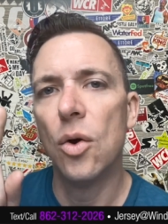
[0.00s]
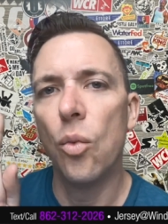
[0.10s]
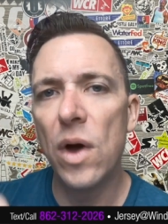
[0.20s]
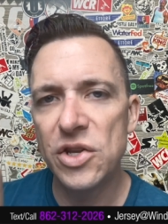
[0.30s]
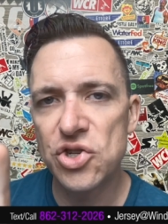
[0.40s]

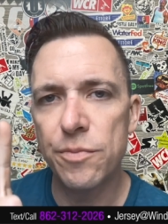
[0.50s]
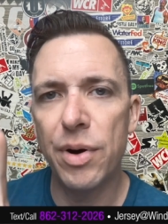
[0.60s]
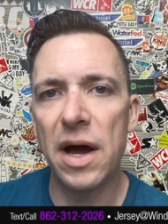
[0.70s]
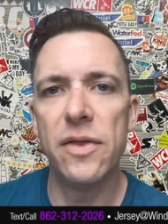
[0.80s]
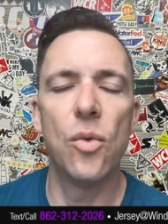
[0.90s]
which,
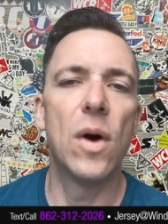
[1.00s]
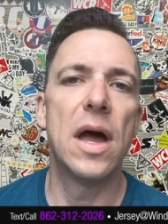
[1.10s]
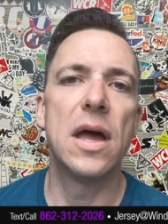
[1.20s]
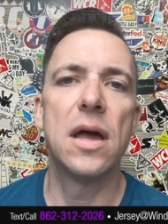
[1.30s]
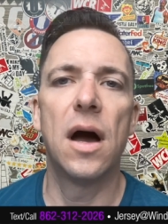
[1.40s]
by the
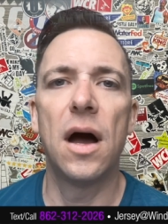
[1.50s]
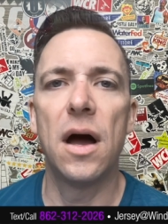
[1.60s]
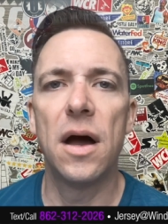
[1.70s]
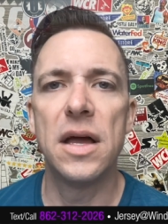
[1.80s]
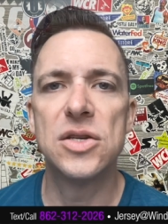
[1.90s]
way,
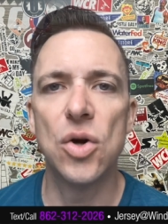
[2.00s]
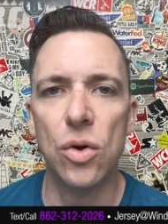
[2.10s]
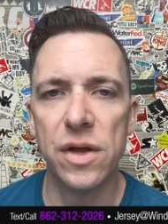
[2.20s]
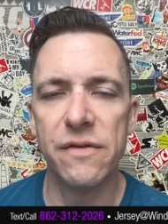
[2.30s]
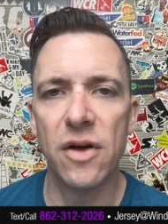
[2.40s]
uh, is
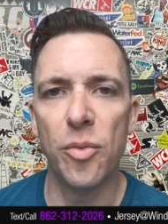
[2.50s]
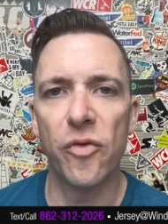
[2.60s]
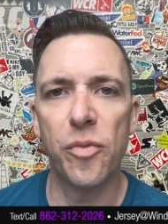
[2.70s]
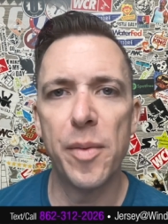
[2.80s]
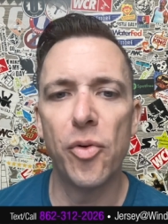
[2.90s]
only
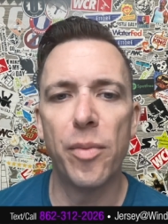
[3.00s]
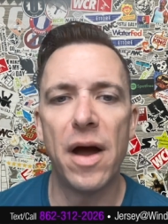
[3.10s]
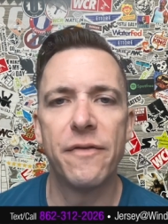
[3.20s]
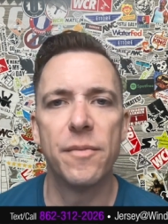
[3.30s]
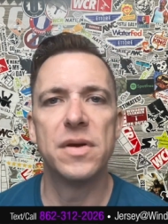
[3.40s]
available for people who
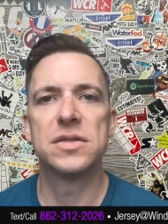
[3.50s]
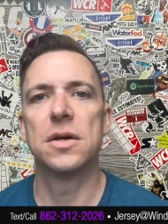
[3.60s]
buy from me.